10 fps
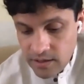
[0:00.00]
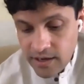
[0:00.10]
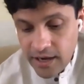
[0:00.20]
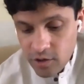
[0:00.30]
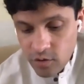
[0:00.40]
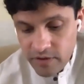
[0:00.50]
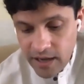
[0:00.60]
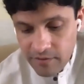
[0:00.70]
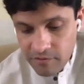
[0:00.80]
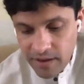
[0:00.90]
Like, I know we
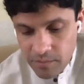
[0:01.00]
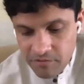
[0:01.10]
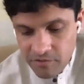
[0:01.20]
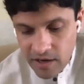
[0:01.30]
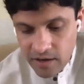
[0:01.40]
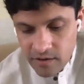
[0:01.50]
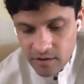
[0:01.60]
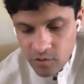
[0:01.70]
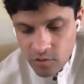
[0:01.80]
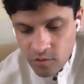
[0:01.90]
have a family friend
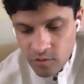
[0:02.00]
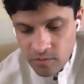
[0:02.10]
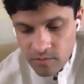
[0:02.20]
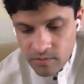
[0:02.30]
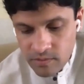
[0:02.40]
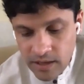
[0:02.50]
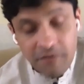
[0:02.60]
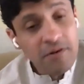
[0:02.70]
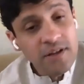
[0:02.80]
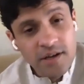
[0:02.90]
who
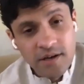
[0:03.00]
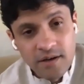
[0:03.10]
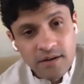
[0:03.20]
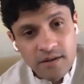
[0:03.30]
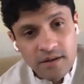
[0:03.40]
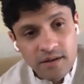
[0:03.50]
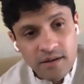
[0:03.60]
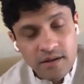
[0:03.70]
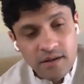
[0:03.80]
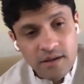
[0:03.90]
every year,
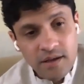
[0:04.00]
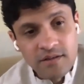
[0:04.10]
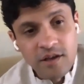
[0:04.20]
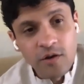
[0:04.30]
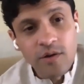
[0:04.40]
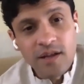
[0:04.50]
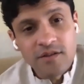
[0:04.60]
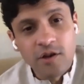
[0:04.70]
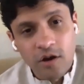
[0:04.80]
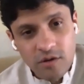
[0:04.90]
he
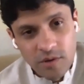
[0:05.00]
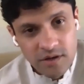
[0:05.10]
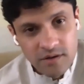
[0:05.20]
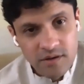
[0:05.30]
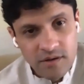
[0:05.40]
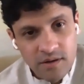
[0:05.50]
circulates a document.